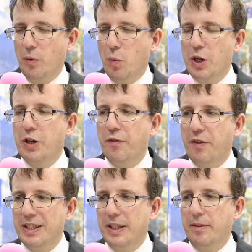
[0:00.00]
want to
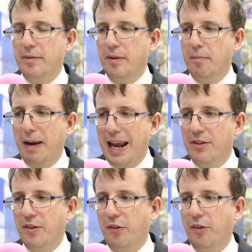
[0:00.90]
visit
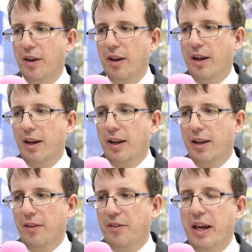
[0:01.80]
places
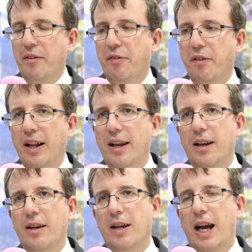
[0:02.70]
they
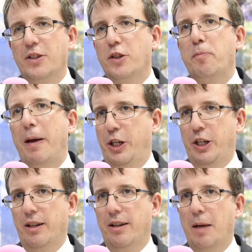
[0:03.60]
feel as
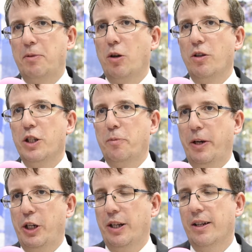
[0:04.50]
special, absolutely
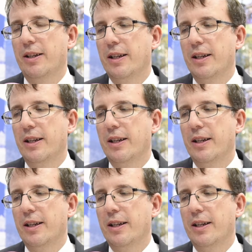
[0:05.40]
special.